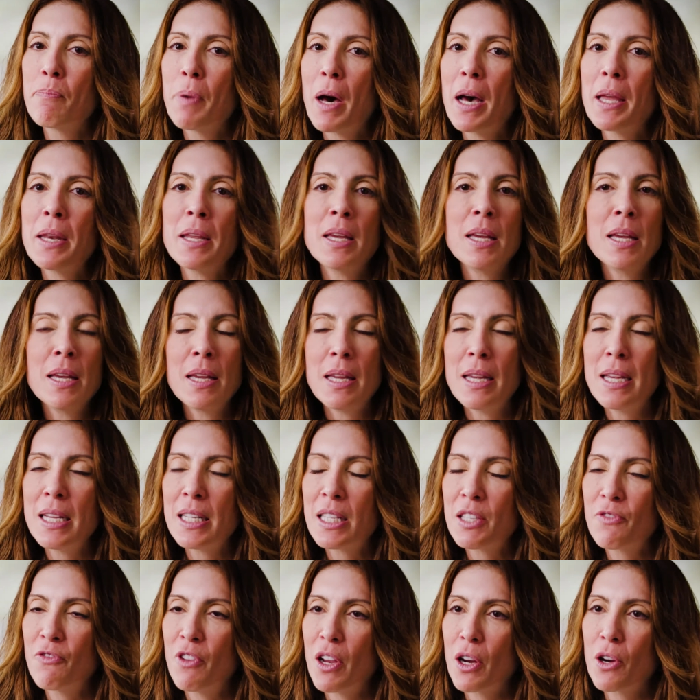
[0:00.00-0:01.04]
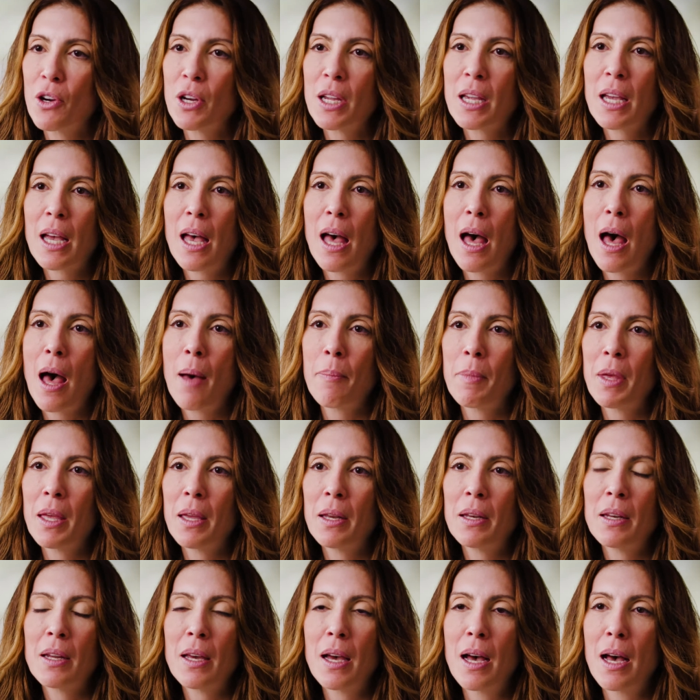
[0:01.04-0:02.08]
But it's very
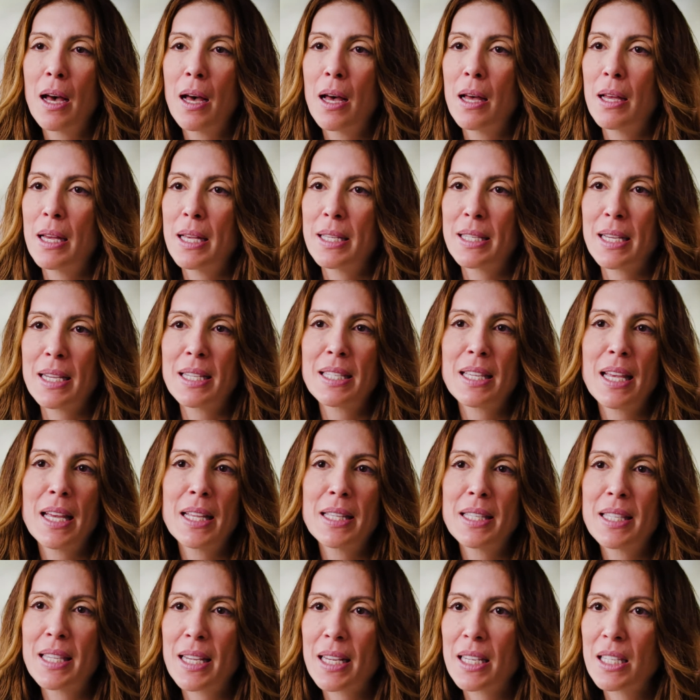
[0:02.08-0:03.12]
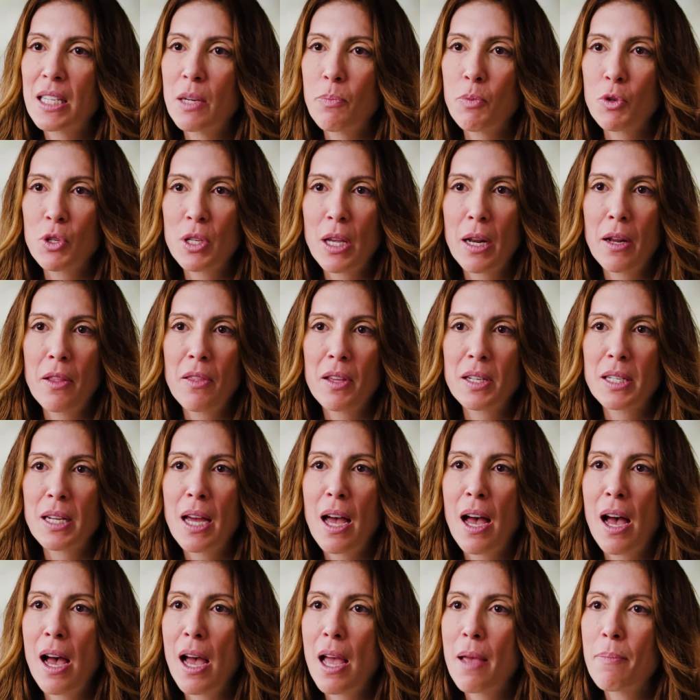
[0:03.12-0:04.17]
common, uh, as I said, 60% of the
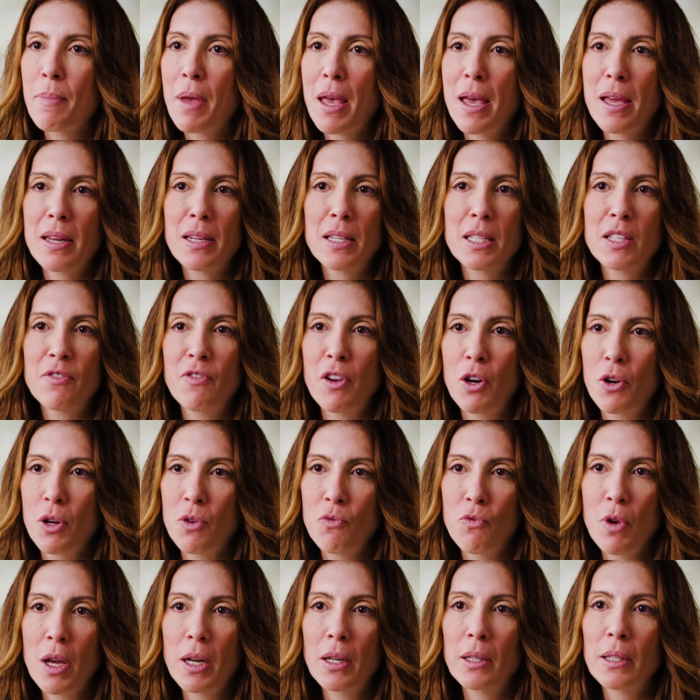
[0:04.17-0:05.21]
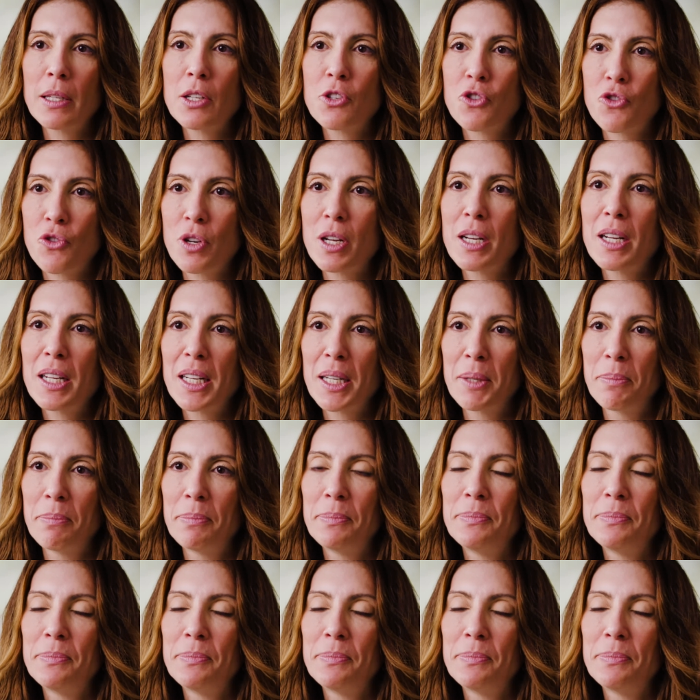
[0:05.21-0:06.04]
time, and it's very readily treated.